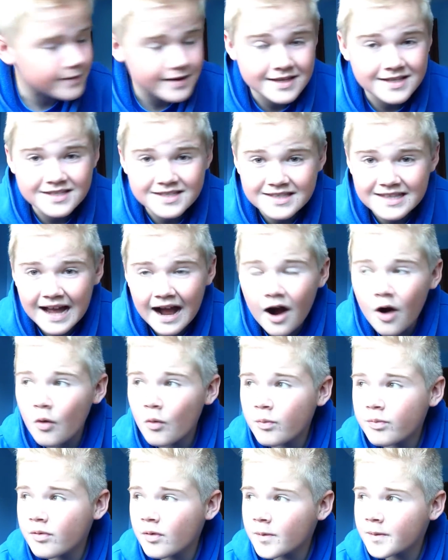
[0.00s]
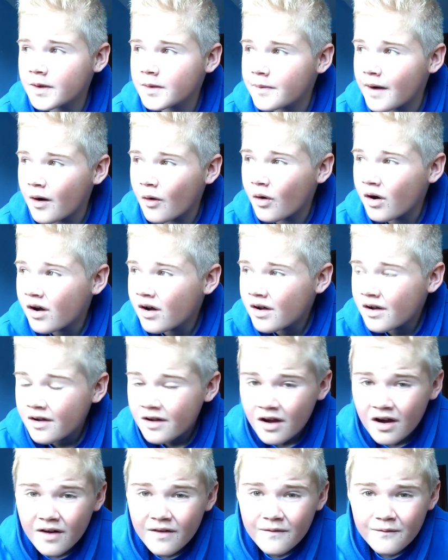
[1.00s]
is now probably about
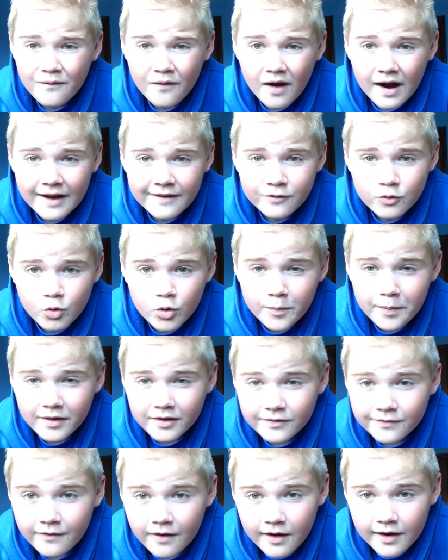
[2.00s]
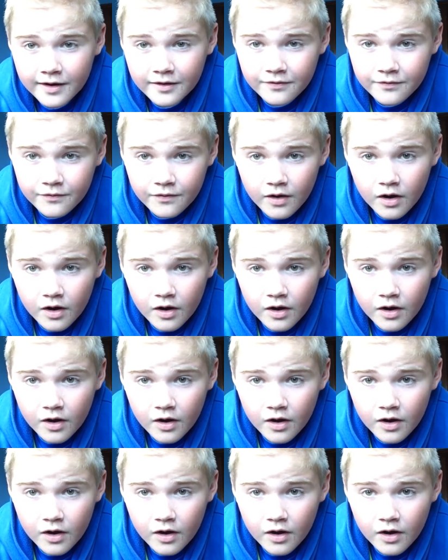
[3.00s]
five, quarter past five.